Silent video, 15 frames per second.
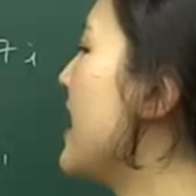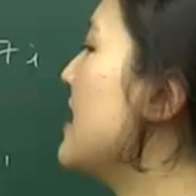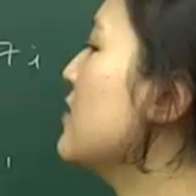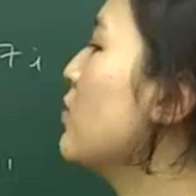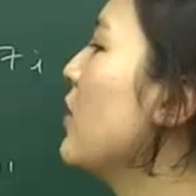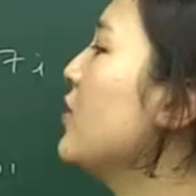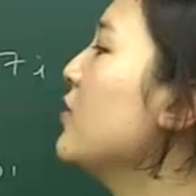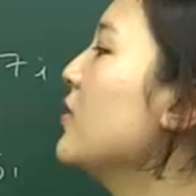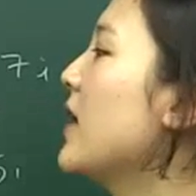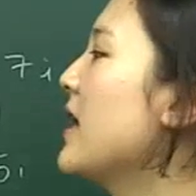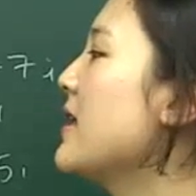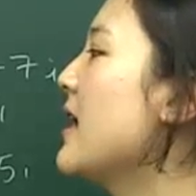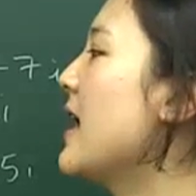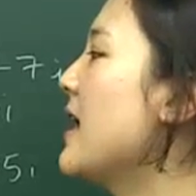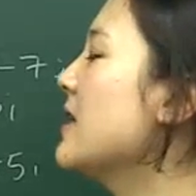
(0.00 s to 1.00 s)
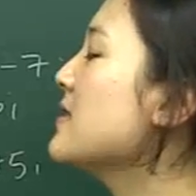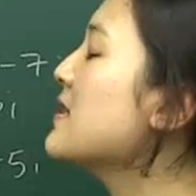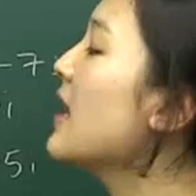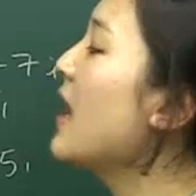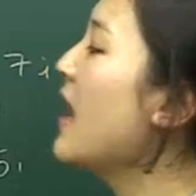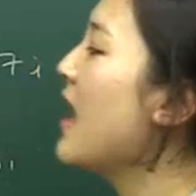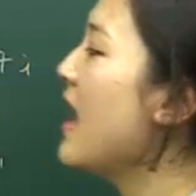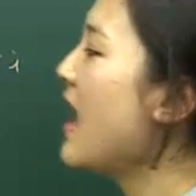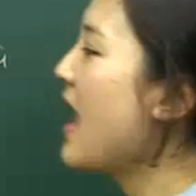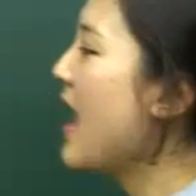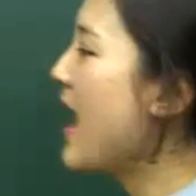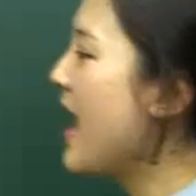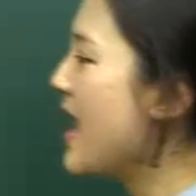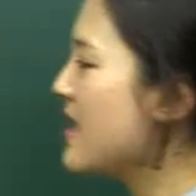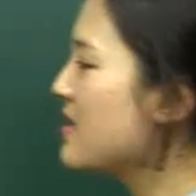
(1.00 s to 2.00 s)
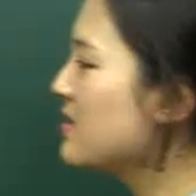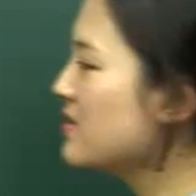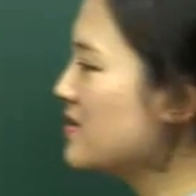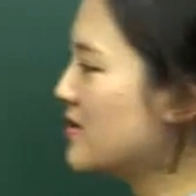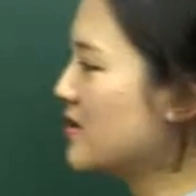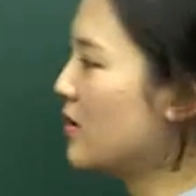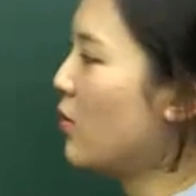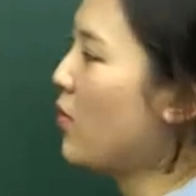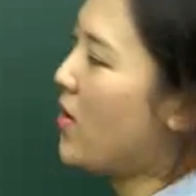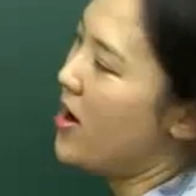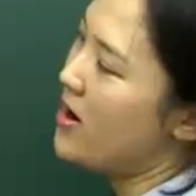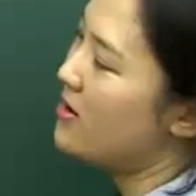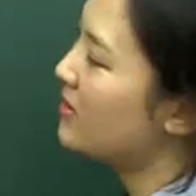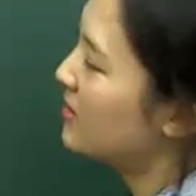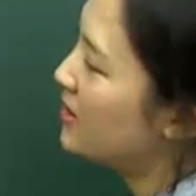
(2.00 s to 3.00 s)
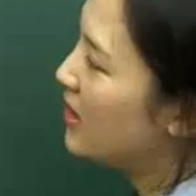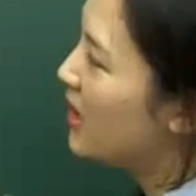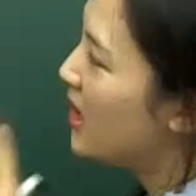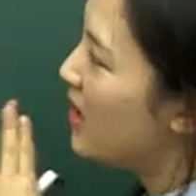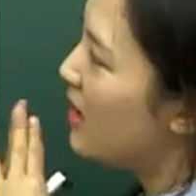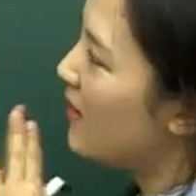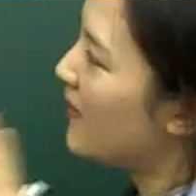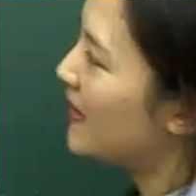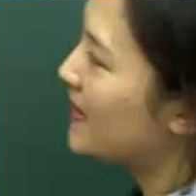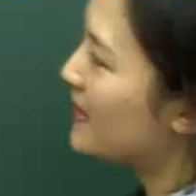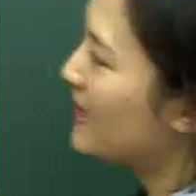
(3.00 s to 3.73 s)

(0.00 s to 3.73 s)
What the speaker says: is what you get as n squared. All right,